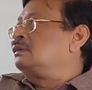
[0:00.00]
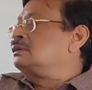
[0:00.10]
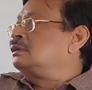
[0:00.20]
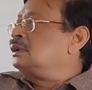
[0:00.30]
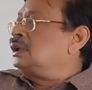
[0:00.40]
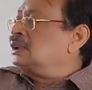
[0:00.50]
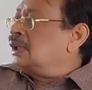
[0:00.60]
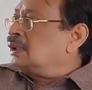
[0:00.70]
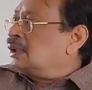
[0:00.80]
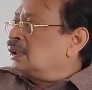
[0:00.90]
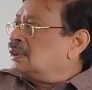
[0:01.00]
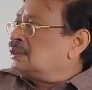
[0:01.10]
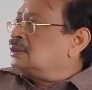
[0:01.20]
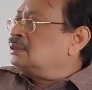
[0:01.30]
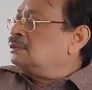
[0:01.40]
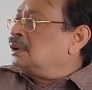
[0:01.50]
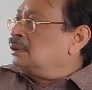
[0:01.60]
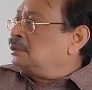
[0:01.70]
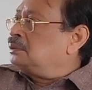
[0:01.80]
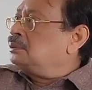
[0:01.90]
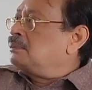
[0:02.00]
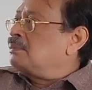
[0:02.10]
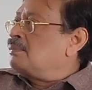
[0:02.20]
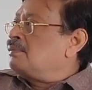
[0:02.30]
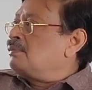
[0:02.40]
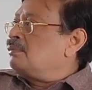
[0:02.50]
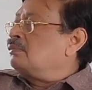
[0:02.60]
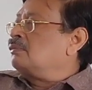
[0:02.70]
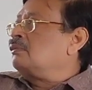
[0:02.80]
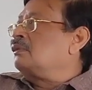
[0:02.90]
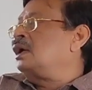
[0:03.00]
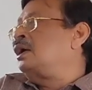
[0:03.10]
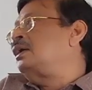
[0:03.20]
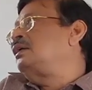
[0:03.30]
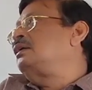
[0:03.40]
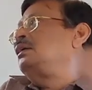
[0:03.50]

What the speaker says: So these are the tests you will do, and